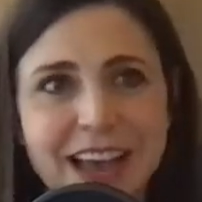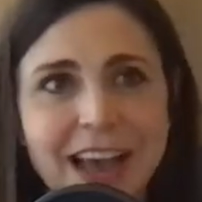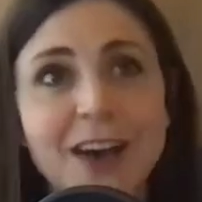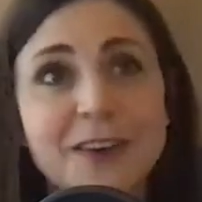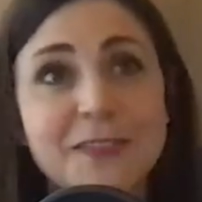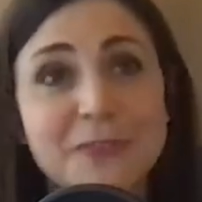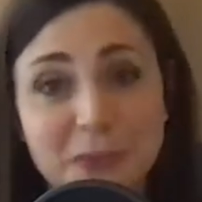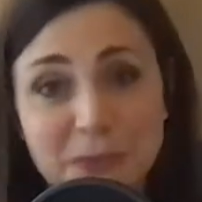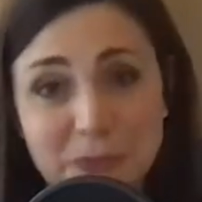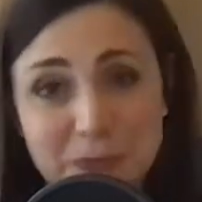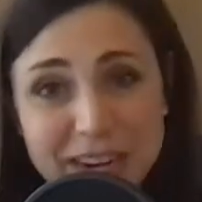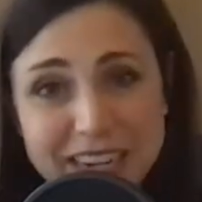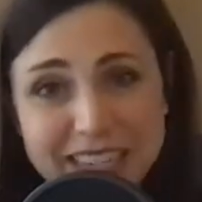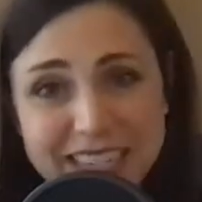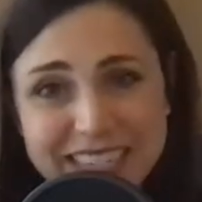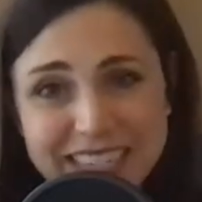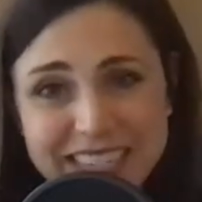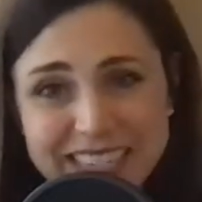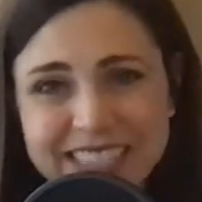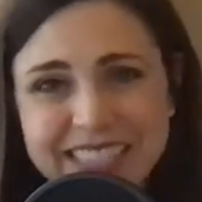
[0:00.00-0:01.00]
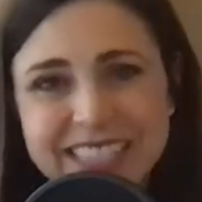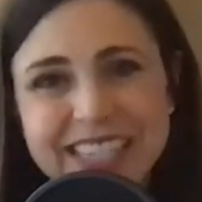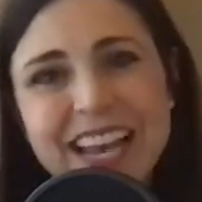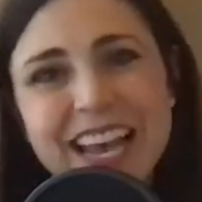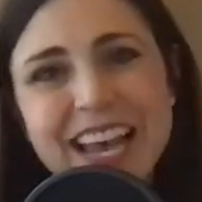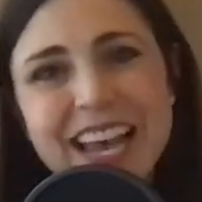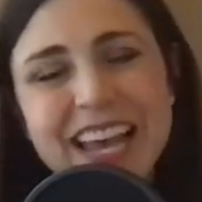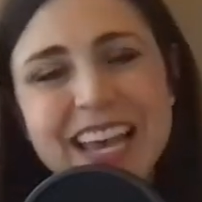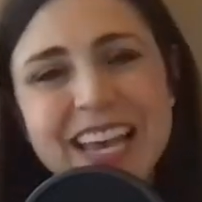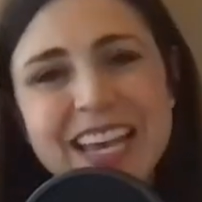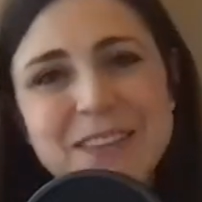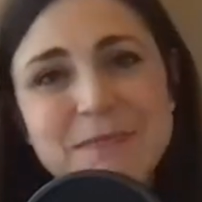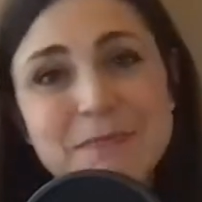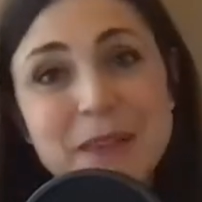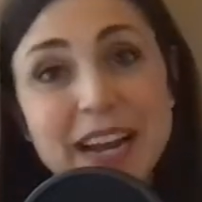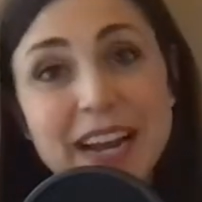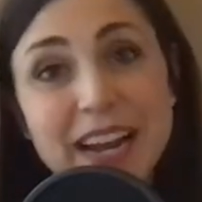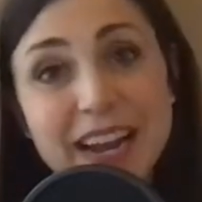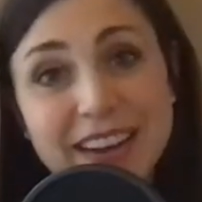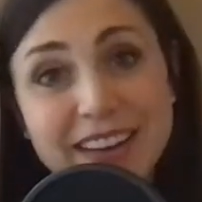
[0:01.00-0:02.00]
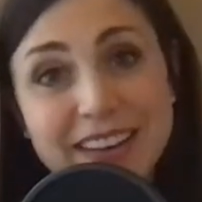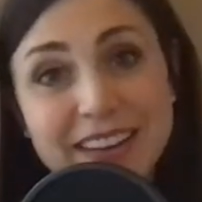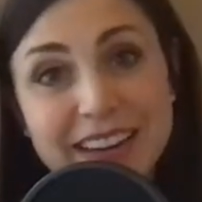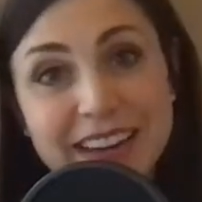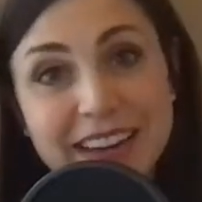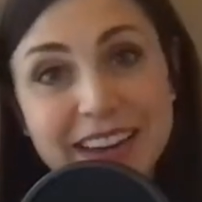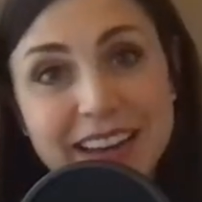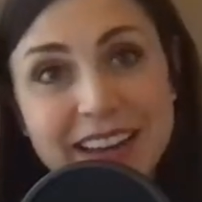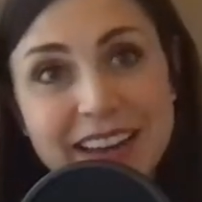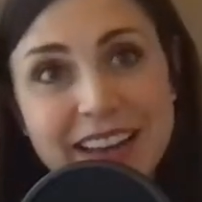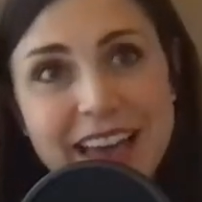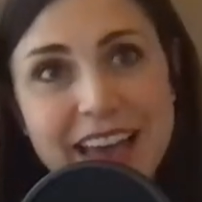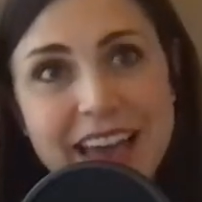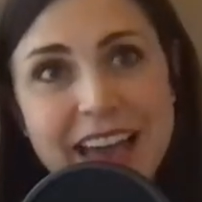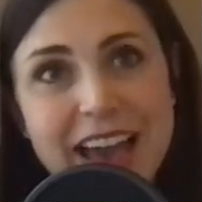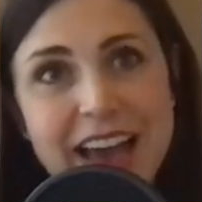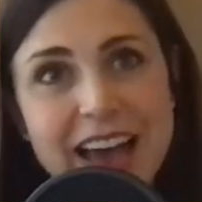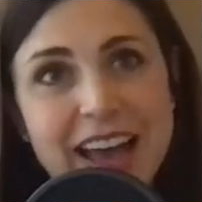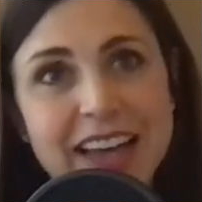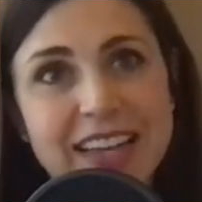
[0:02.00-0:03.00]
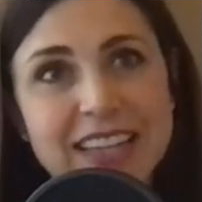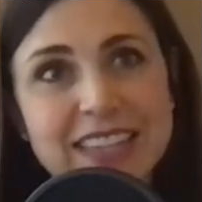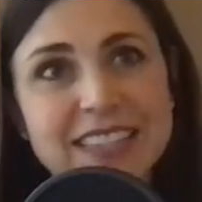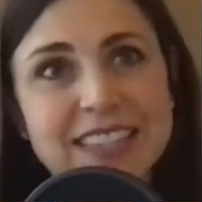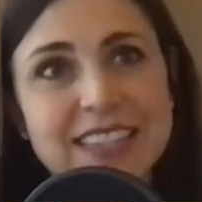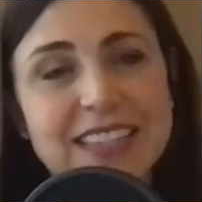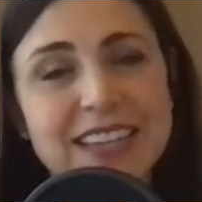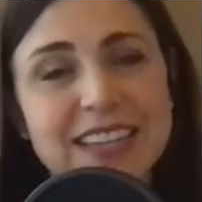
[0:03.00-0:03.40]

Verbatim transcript: of a radius in my area and,